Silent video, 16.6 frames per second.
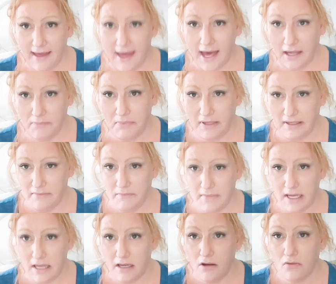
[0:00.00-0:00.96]
had bitten
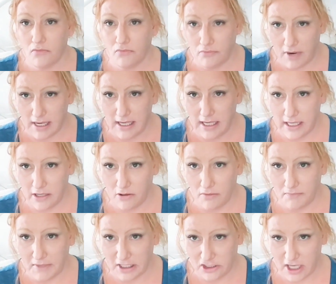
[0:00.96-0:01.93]
me right here on
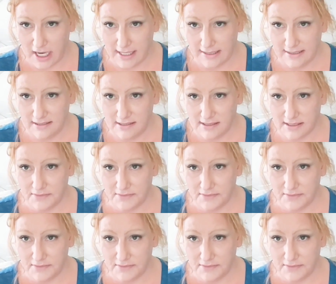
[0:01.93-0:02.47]
my chest.